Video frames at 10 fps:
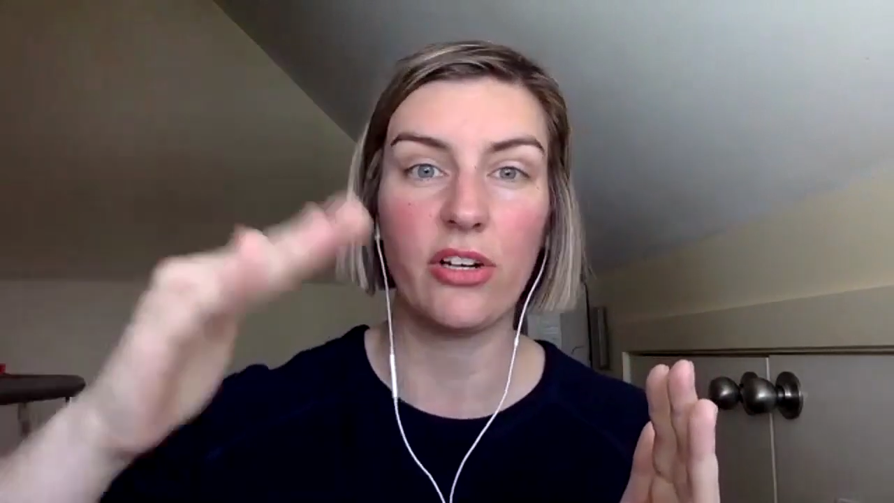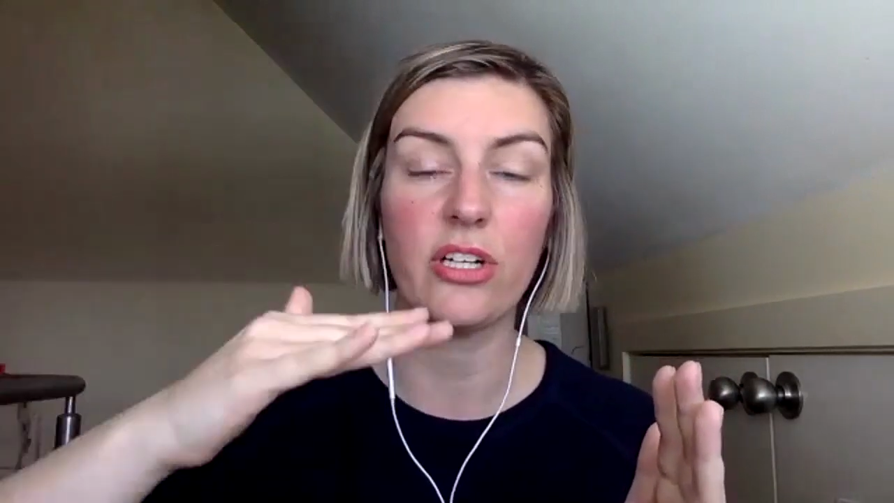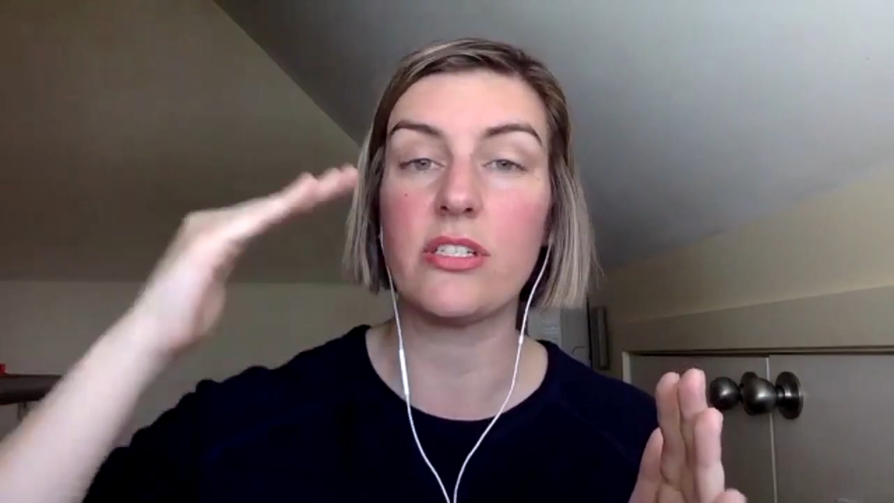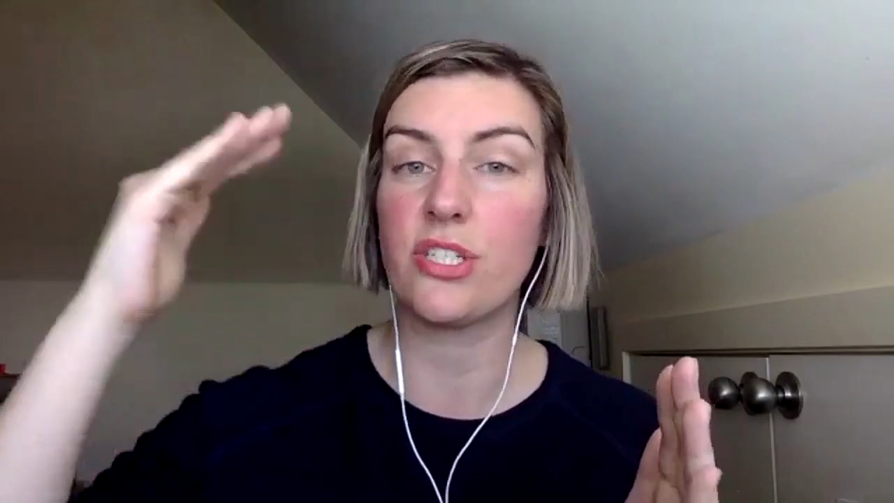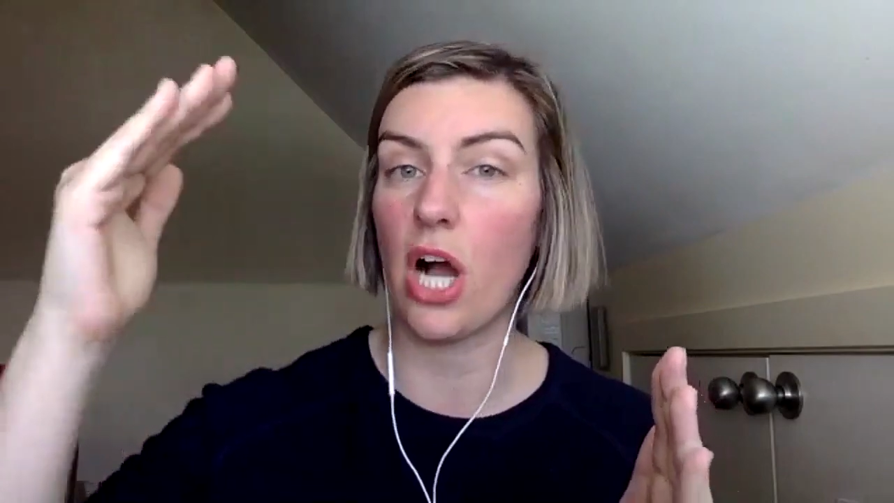
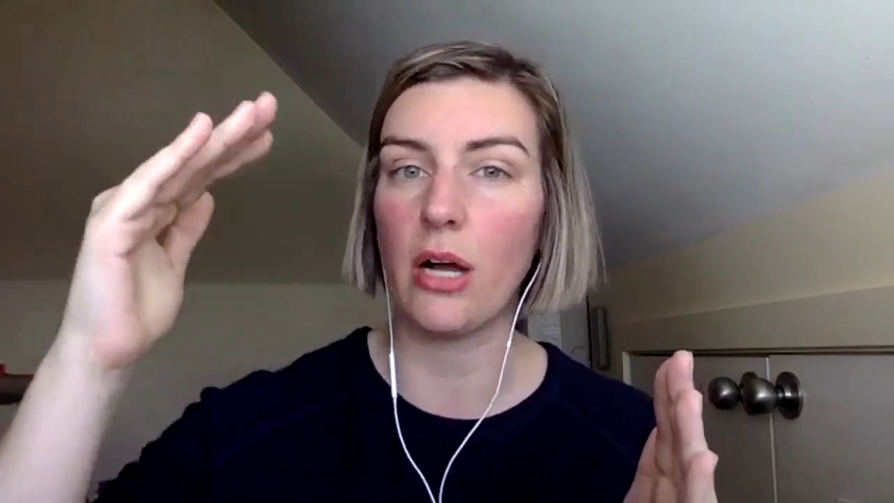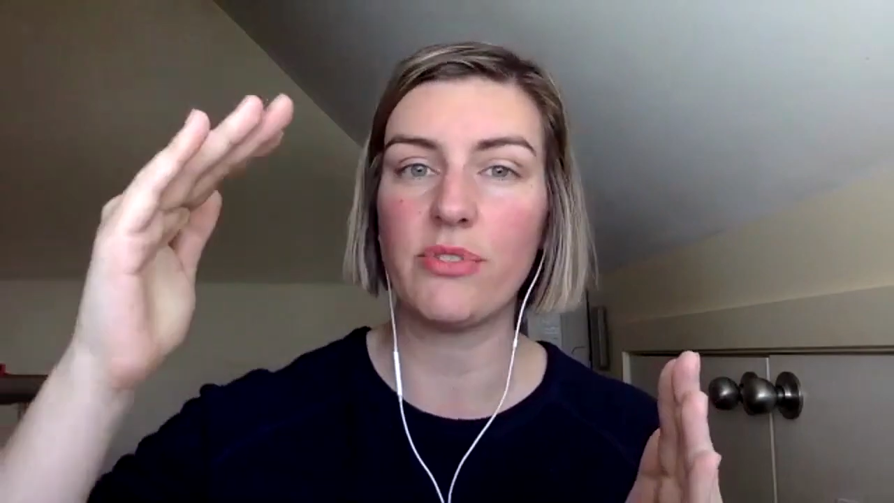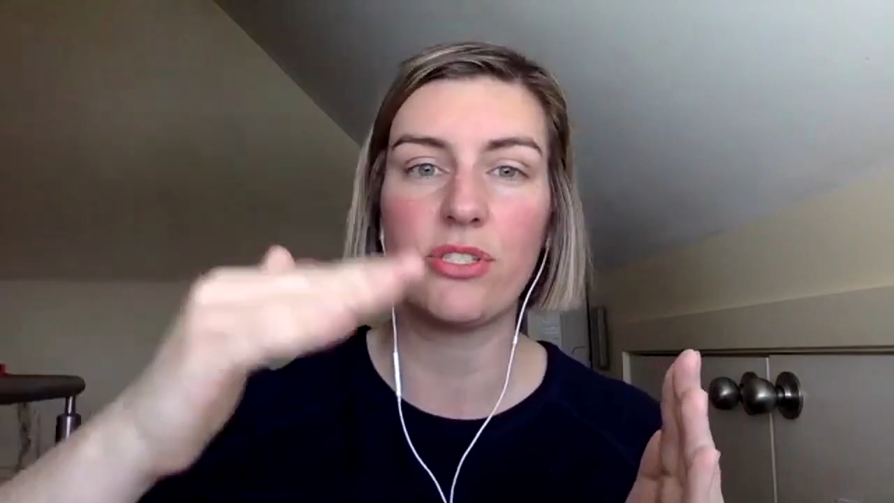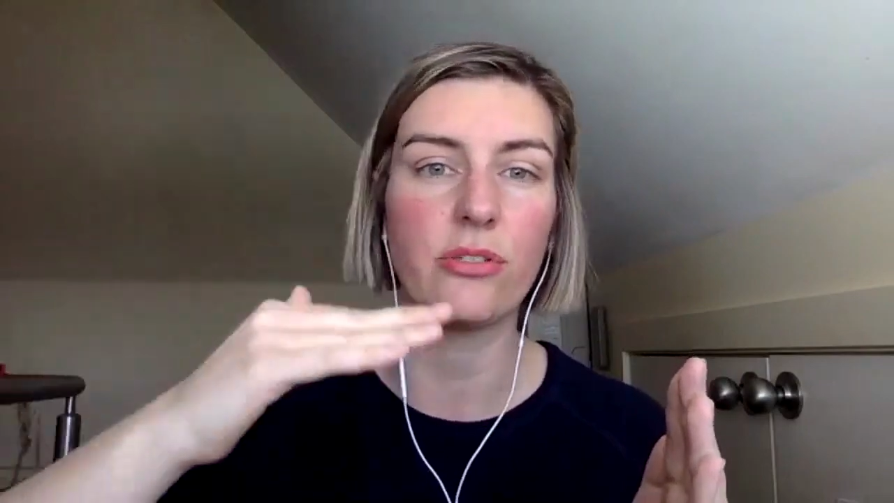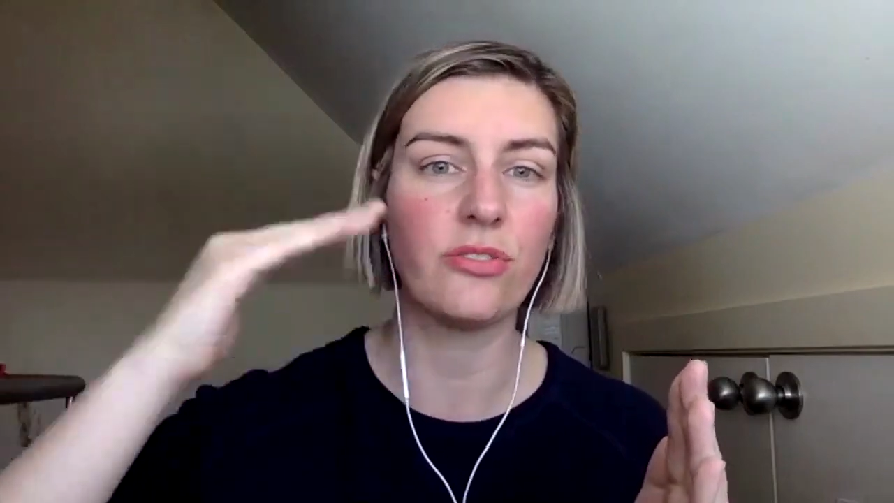or
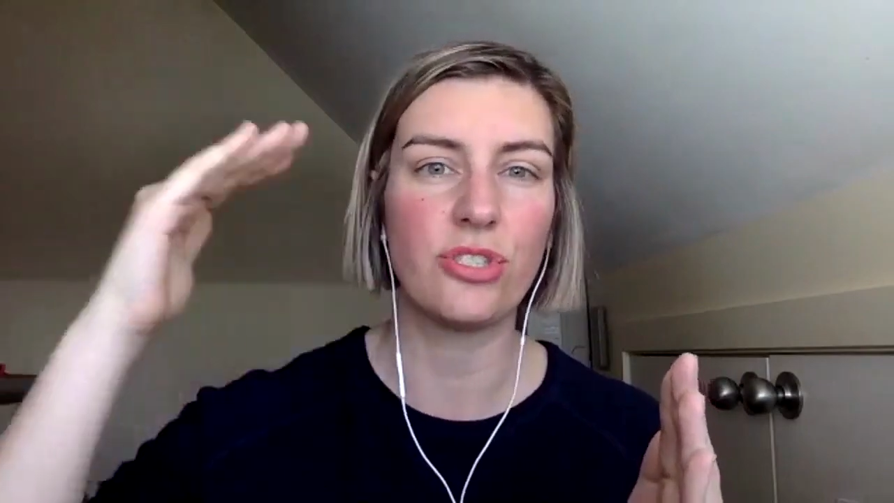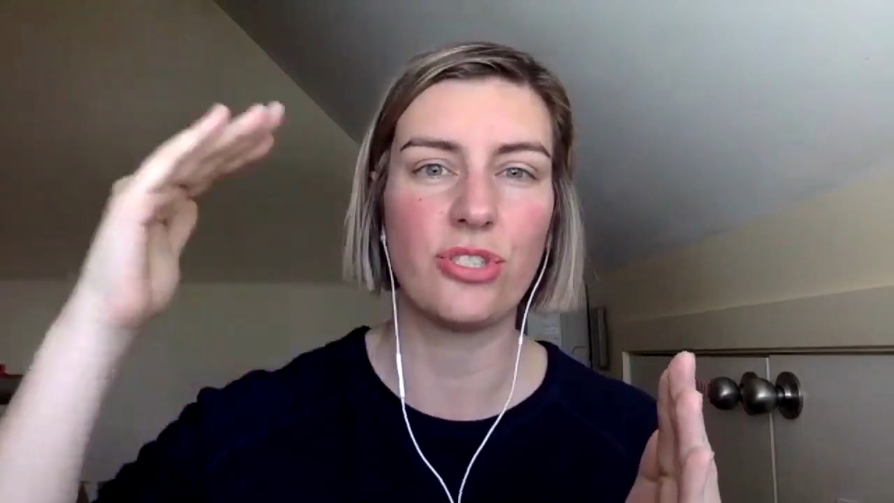adopts those